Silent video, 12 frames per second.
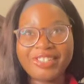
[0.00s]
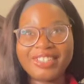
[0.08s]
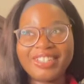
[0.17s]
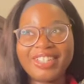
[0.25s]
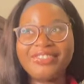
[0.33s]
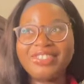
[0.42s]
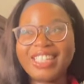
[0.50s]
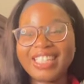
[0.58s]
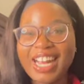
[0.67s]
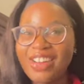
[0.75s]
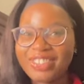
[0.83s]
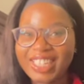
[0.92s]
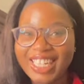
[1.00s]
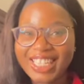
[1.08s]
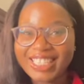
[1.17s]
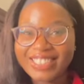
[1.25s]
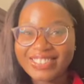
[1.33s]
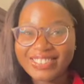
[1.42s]
So I feel like after high
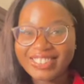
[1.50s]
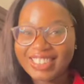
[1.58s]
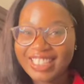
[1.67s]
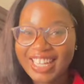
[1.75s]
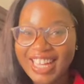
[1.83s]
school,